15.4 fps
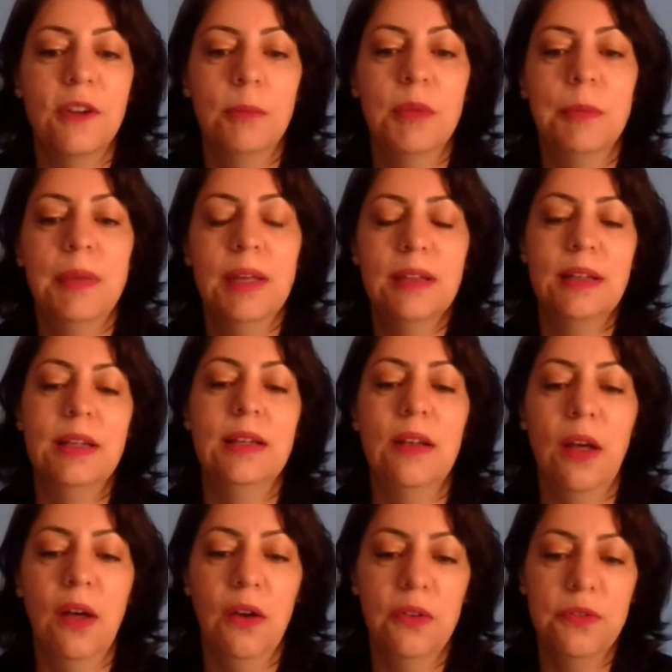from a badly
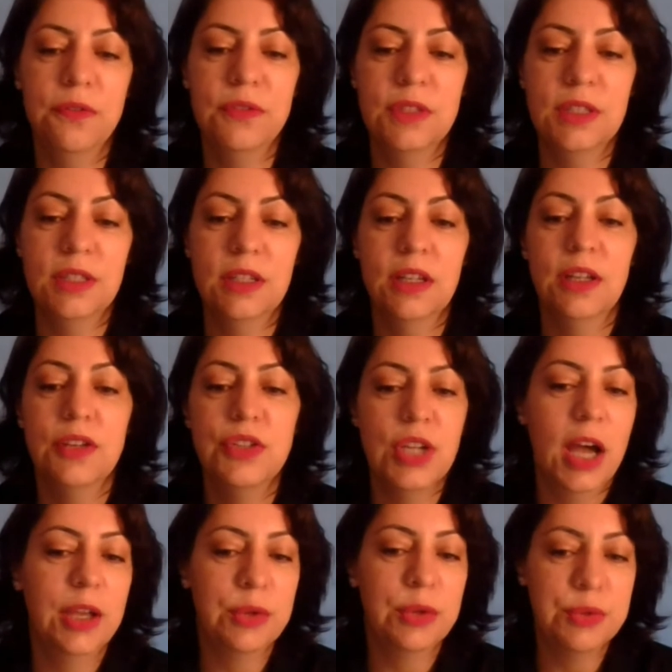loved
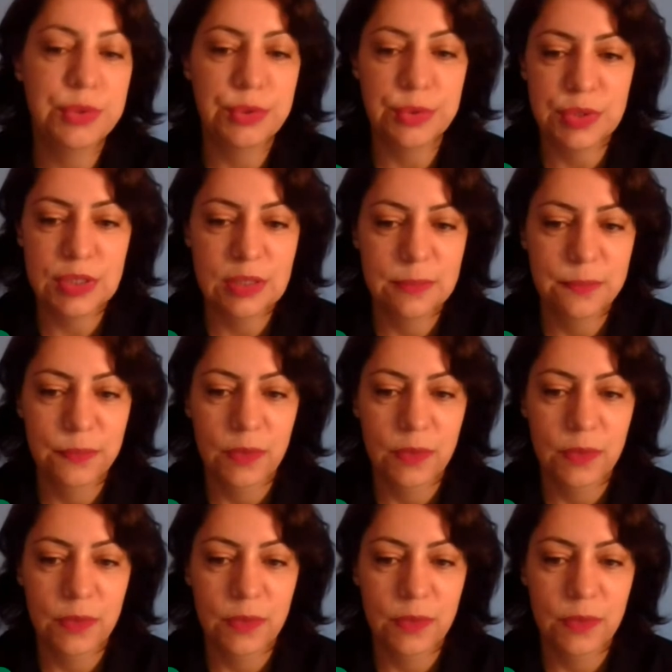childhood,